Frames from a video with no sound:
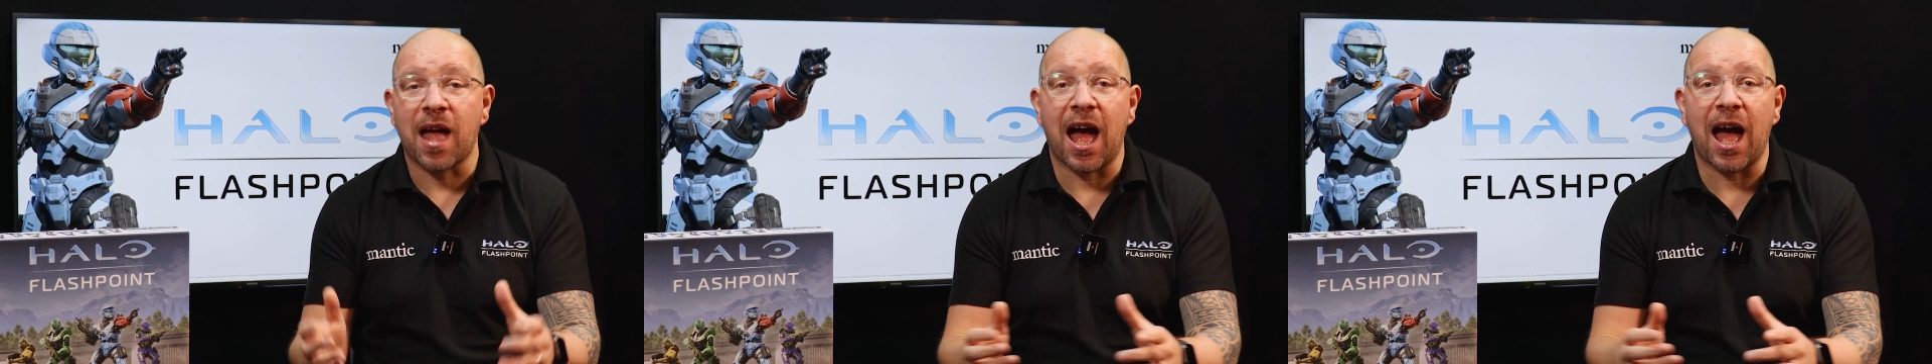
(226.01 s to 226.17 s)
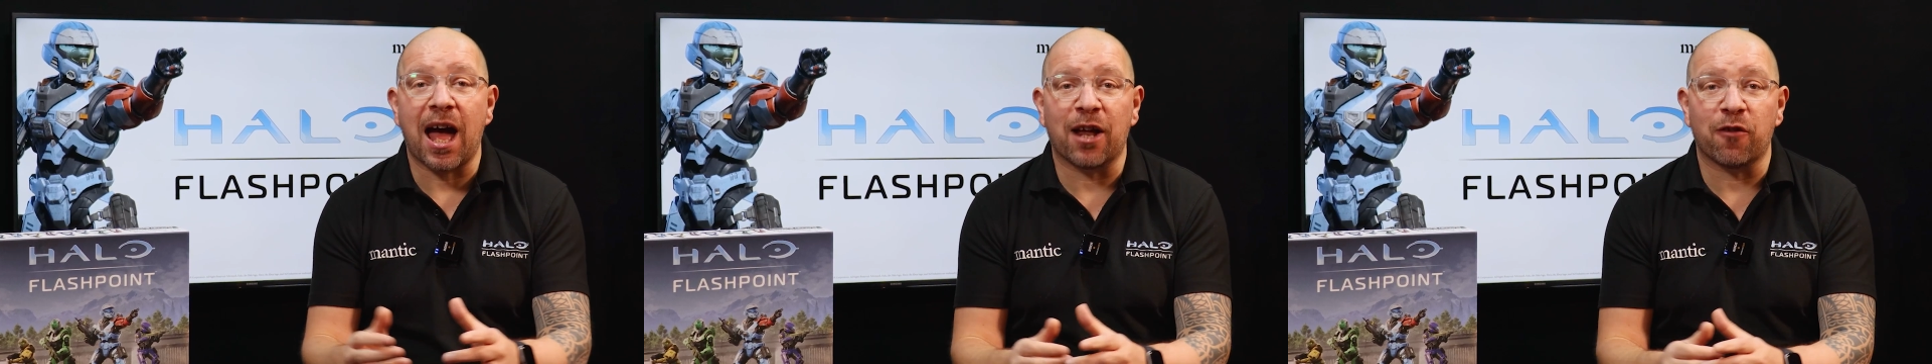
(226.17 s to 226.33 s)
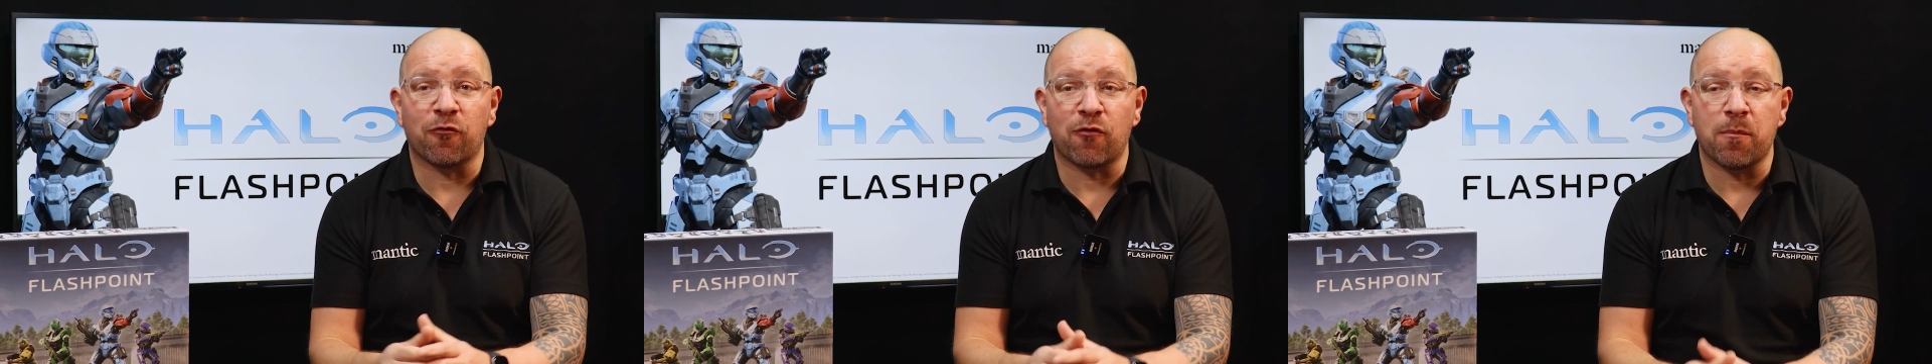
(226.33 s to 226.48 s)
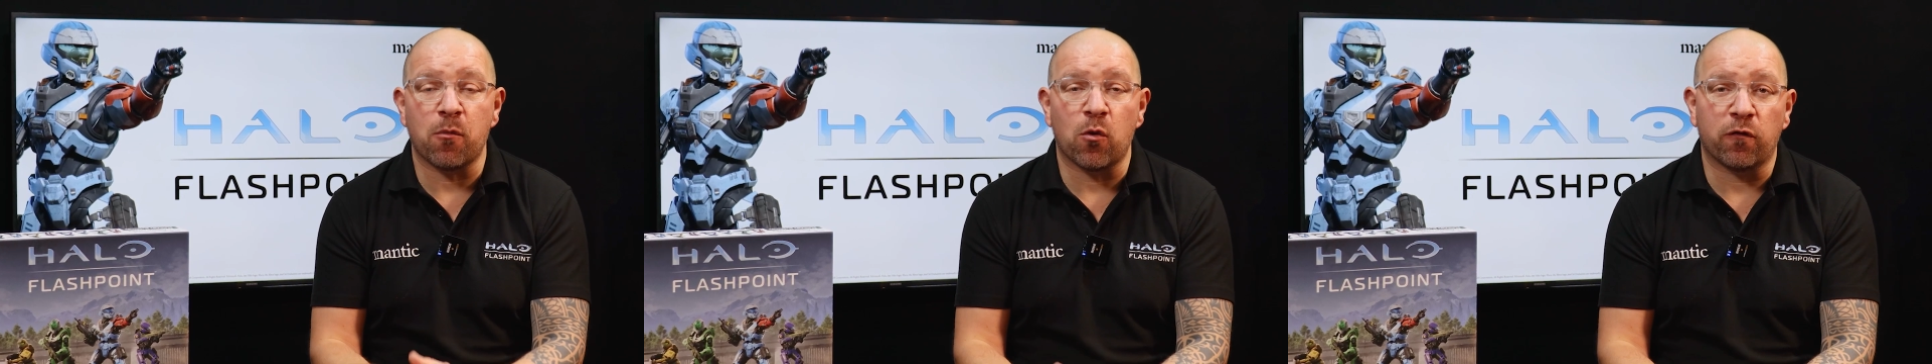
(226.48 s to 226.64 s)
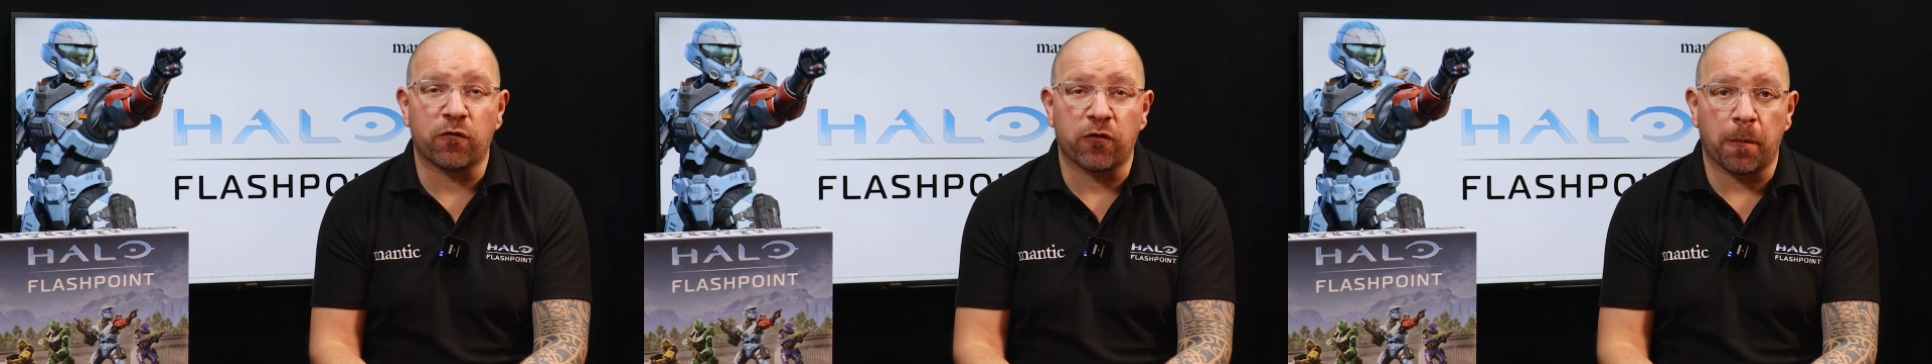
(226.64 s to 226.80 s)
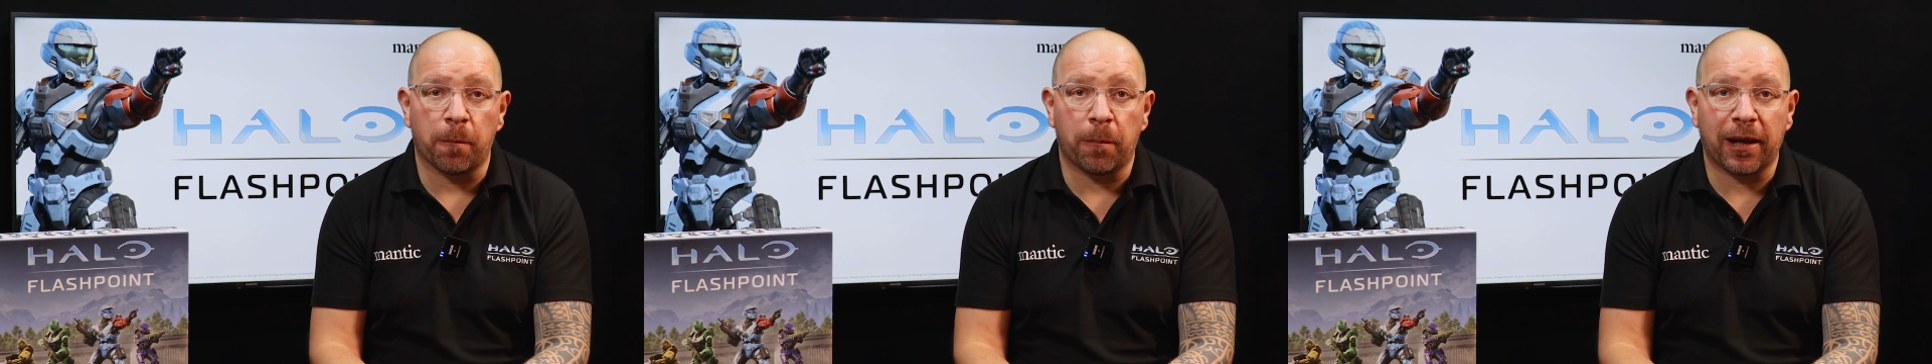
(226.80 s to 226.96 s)
and
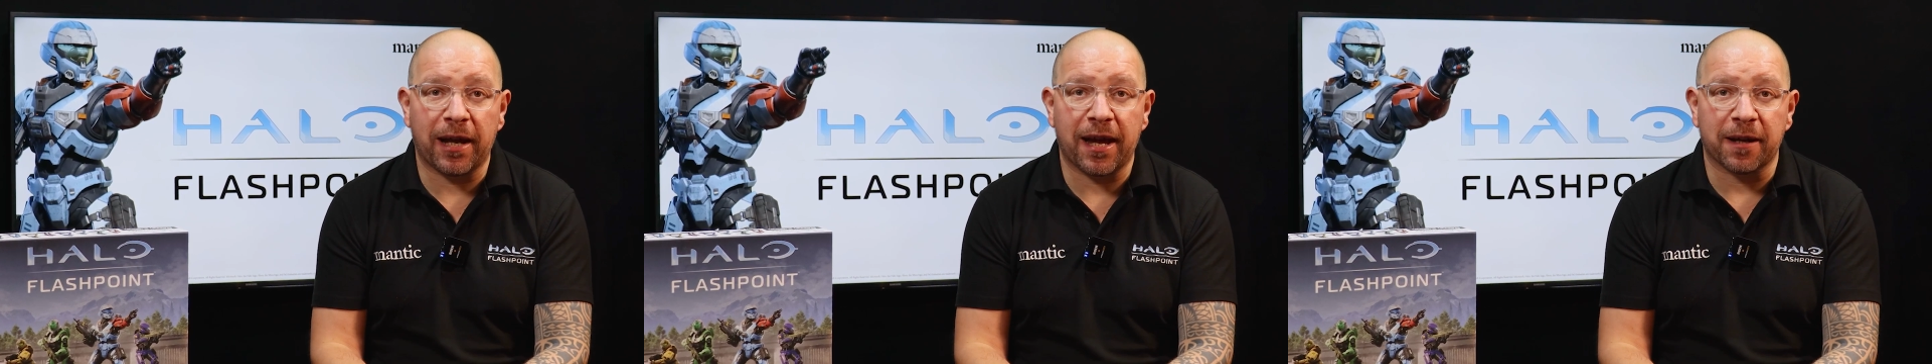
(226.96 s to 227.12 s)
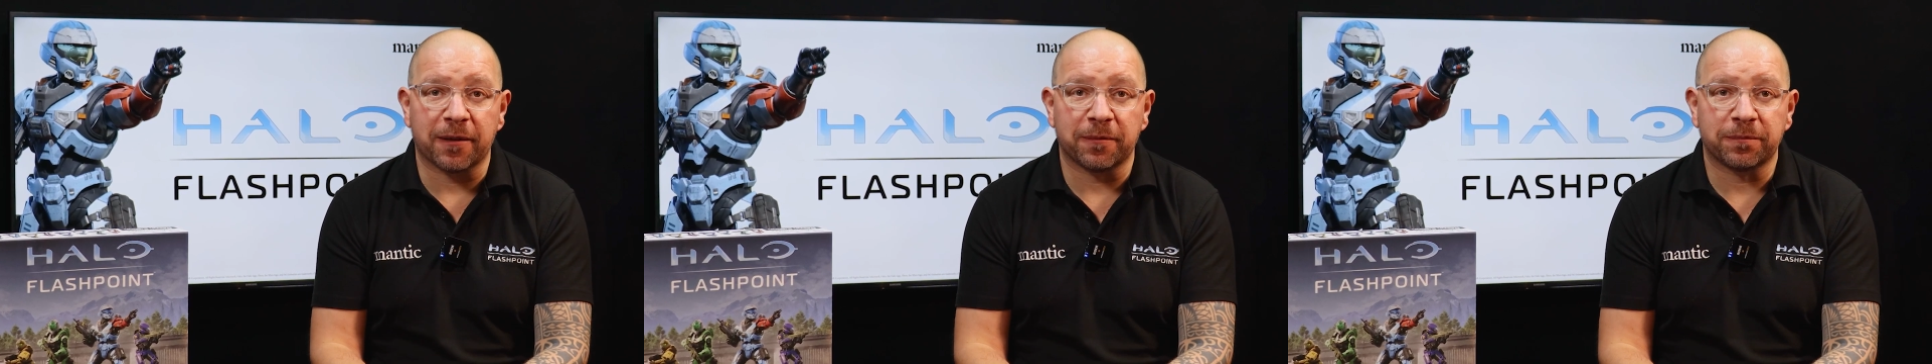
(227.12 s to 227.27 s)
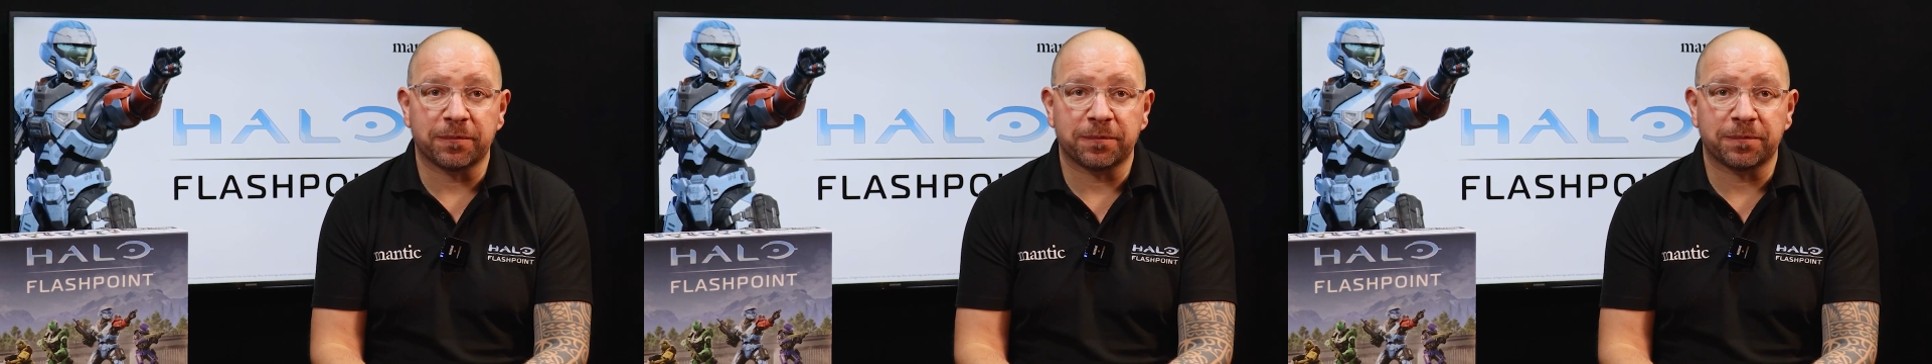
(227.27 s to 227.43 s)
removed from play.